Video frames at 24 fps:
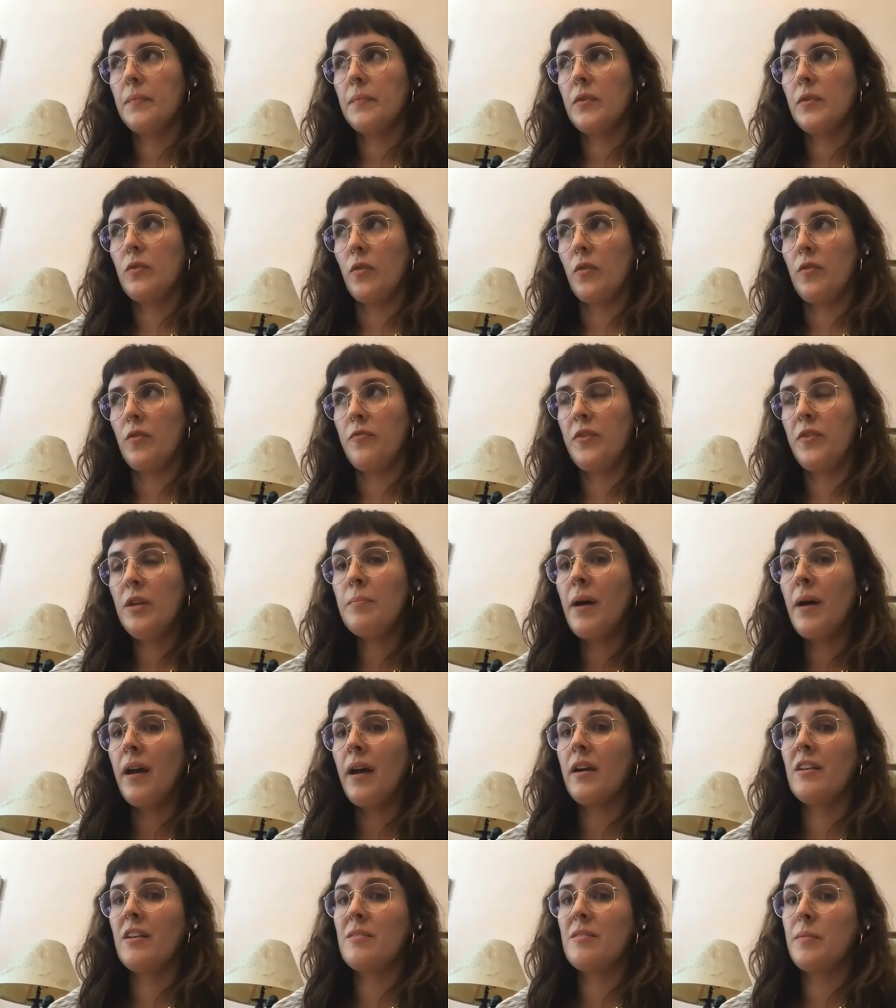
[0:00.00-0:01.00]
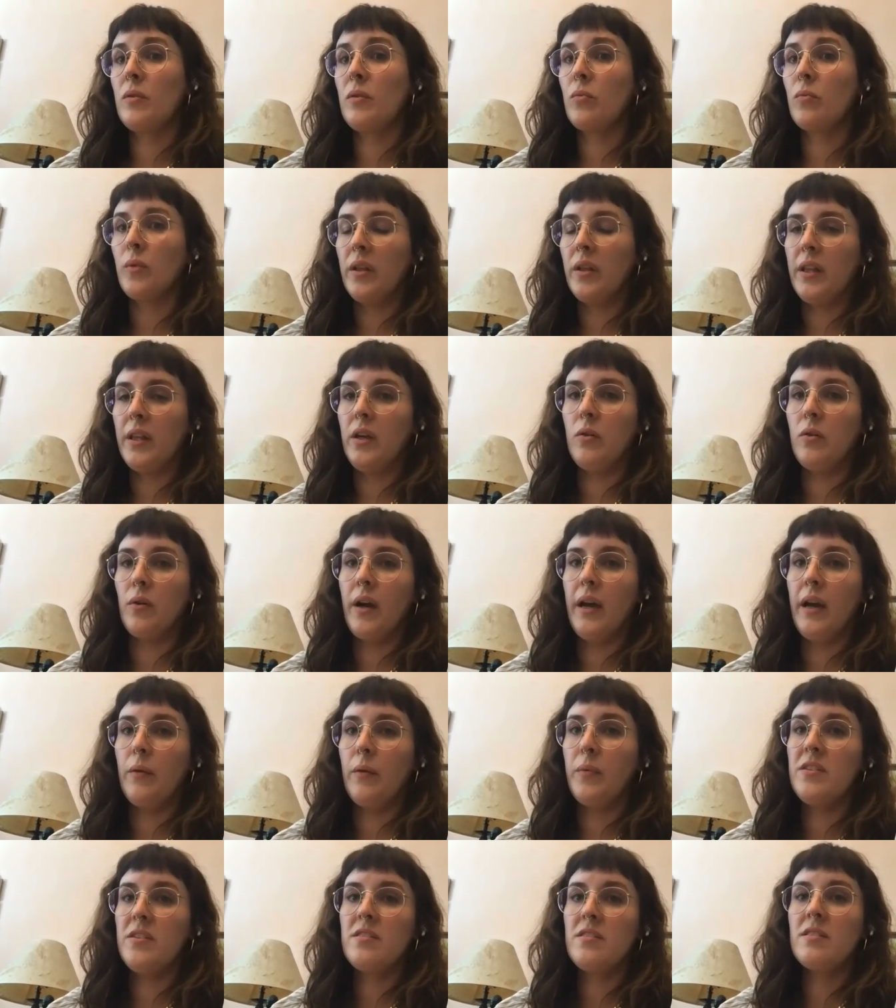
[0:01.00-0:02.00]
So the feedback has been really
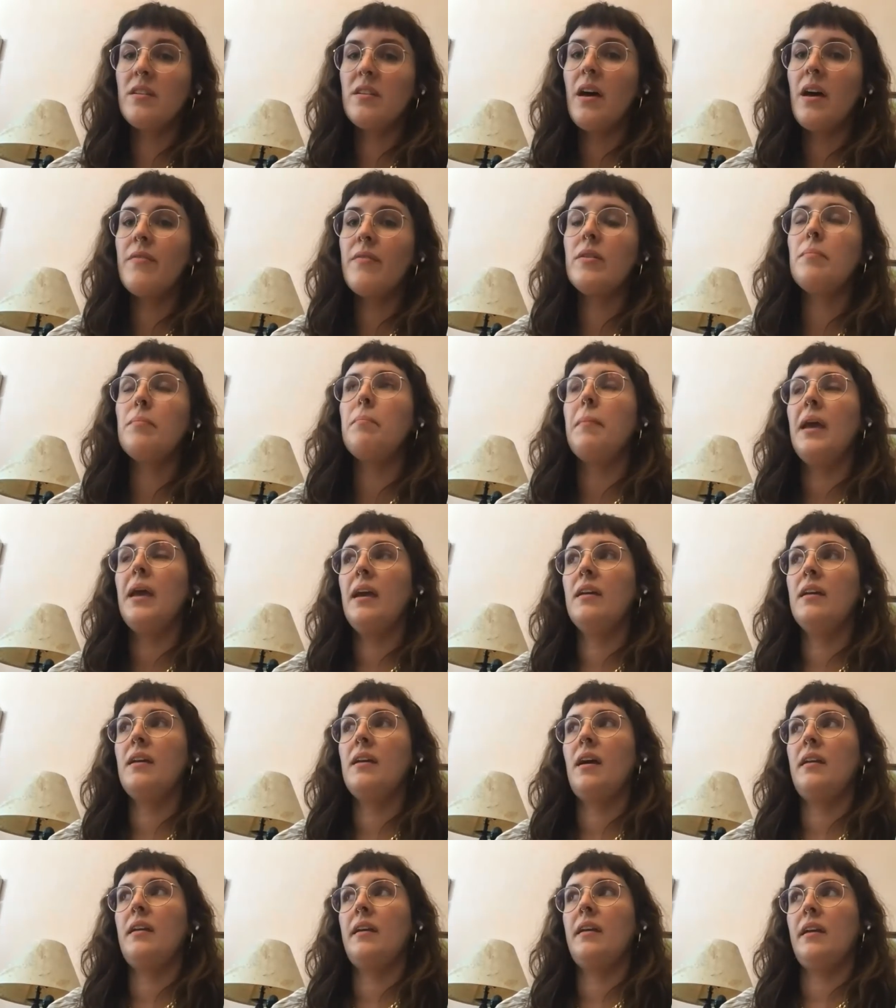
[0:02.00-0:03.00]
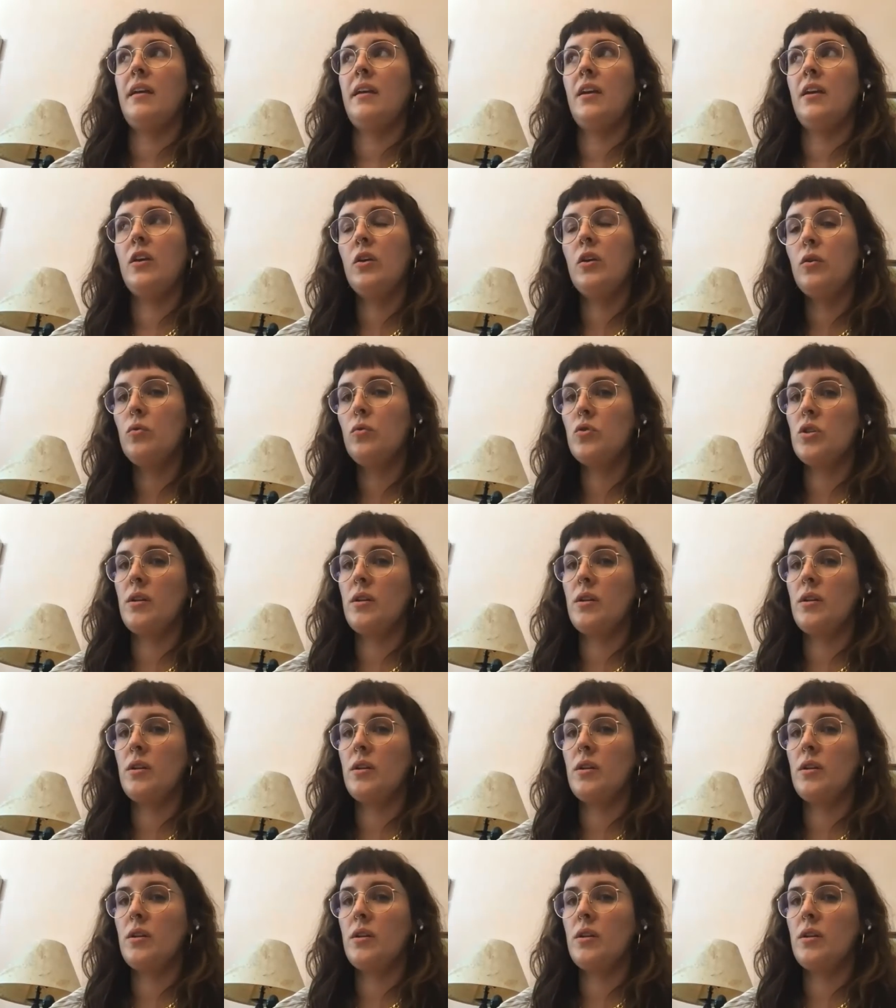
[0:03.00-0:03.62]
great. We still haven't made any huge